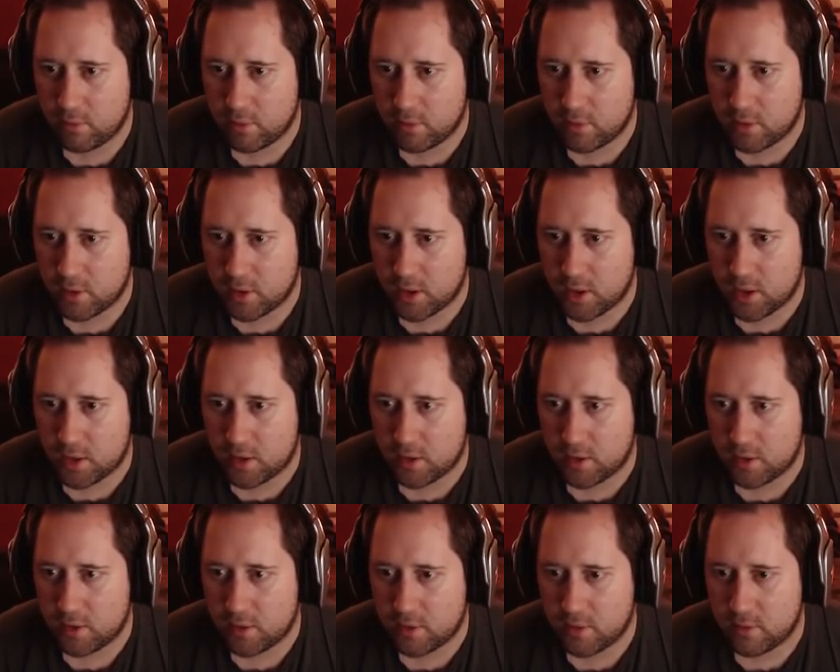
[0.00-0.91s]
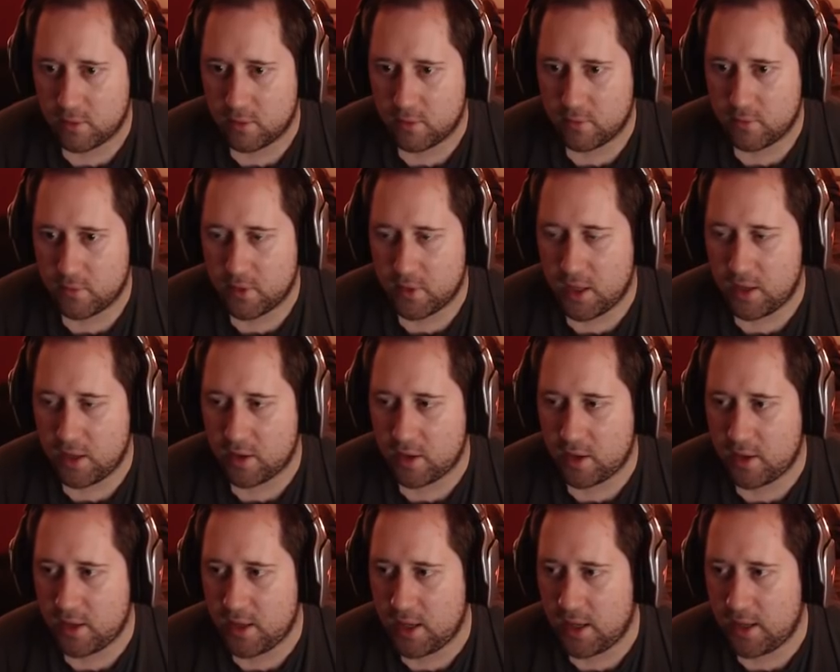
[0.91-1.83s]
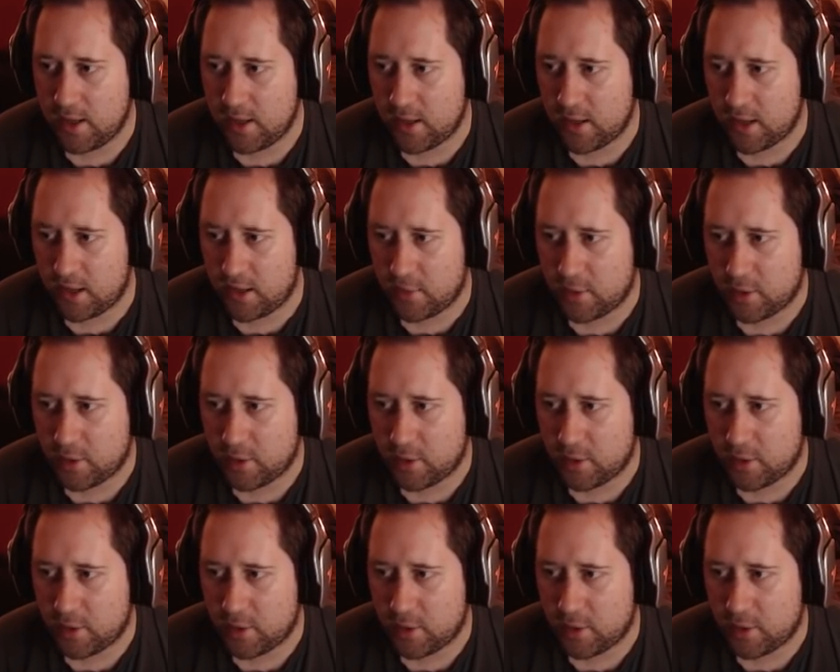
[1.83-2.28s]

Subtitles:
Ugh. He's like nearly there.